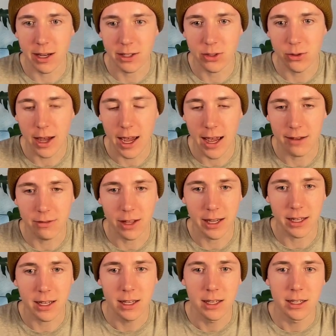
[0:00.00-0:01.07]
So you have
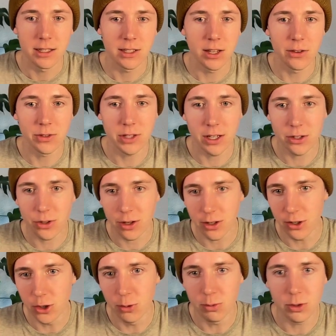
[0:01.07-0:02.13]
like self-centric,
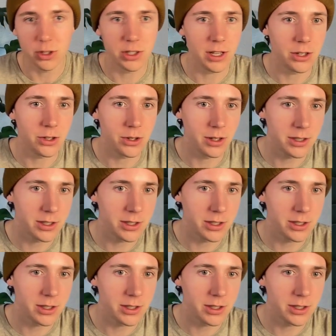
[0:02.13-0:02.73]
group-centric,